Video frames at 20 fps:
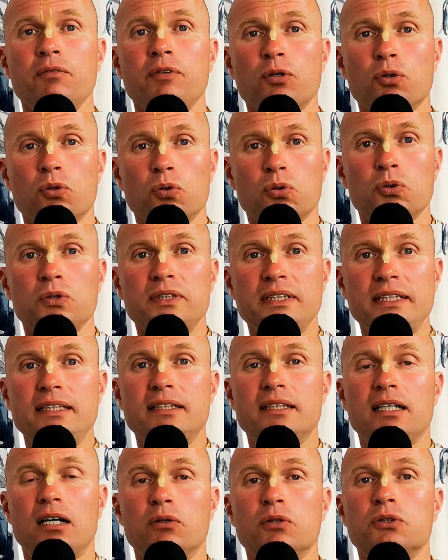We all
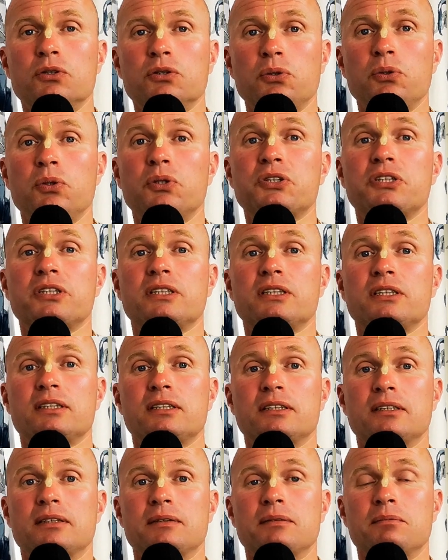need our
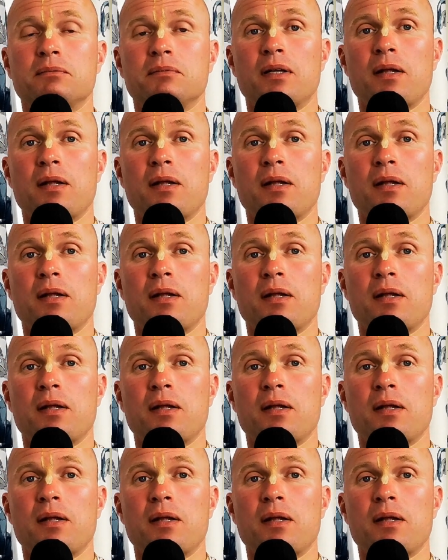nurses.